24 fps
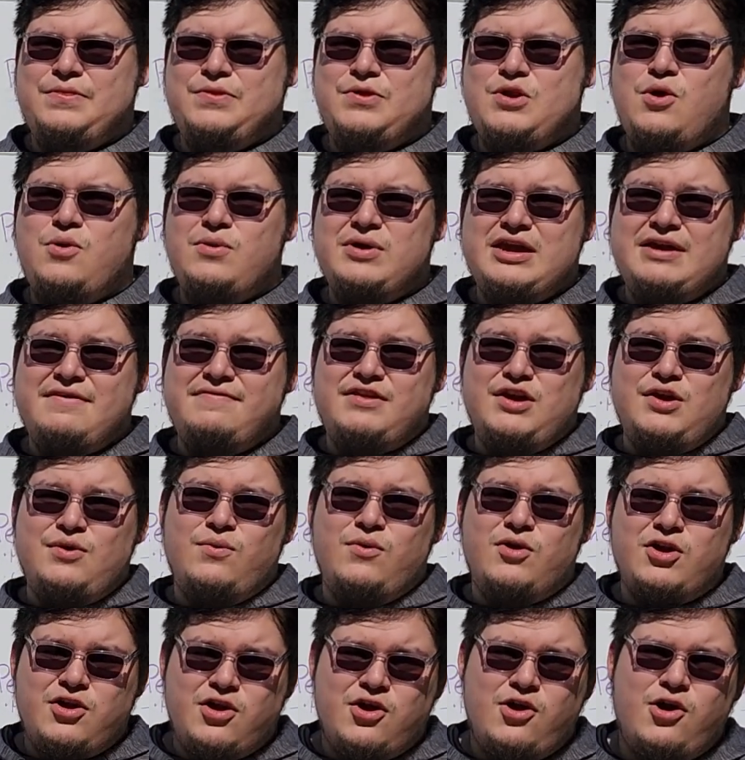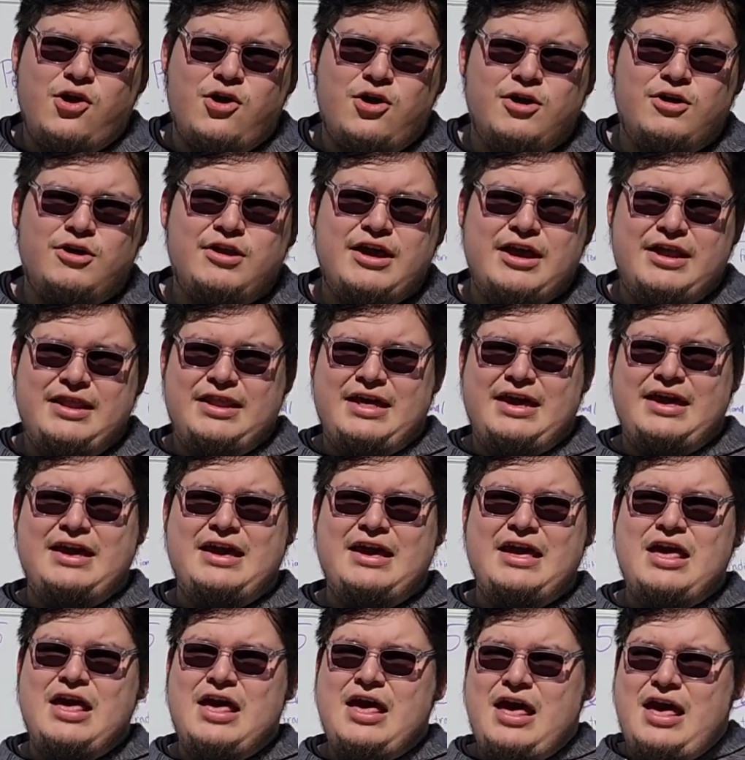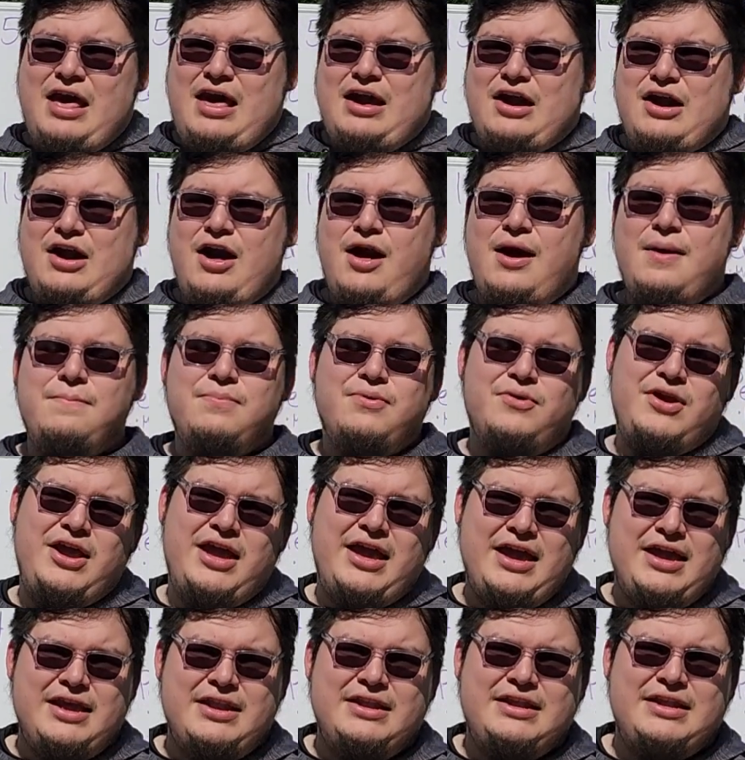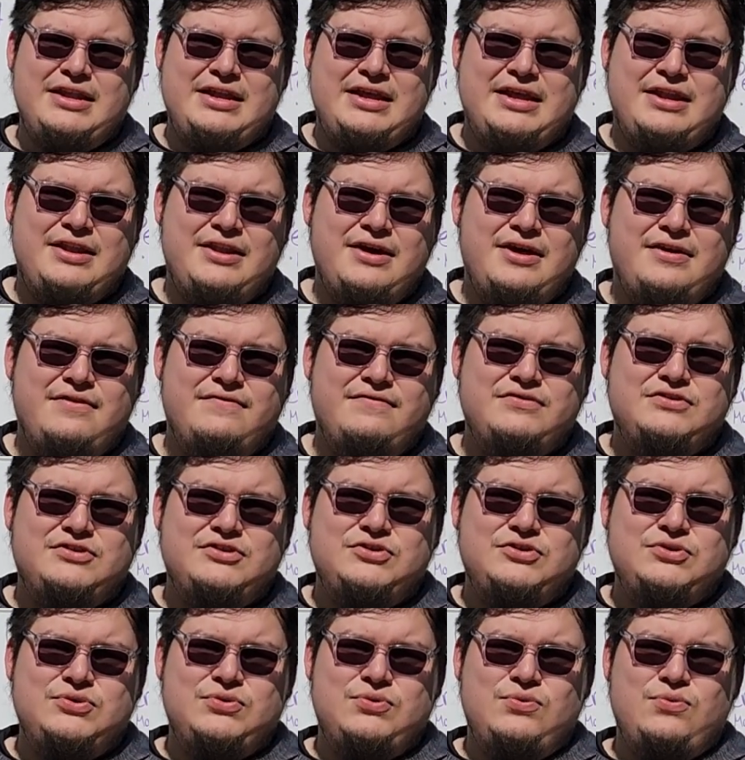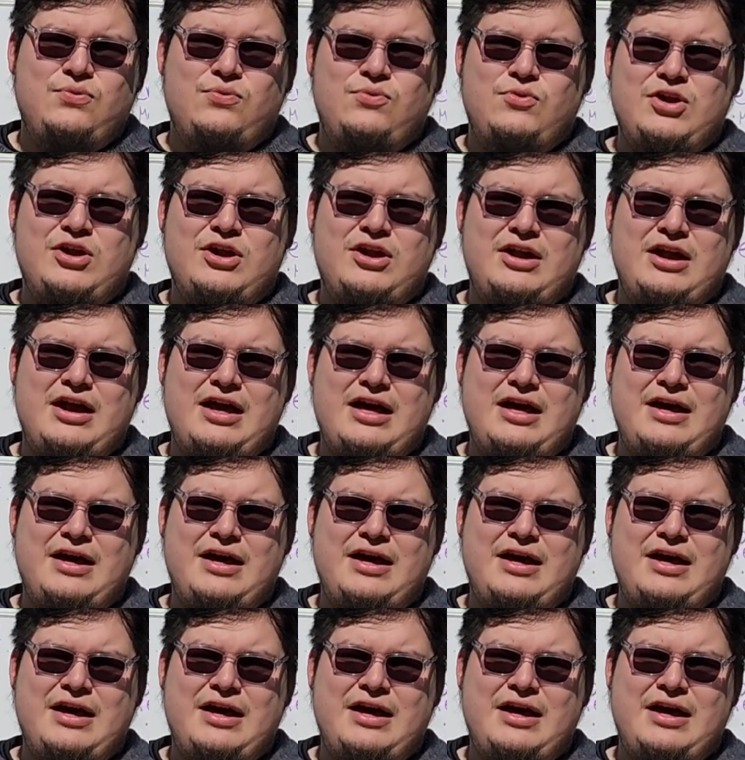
knowing if they work hard and they comprehend it enough to where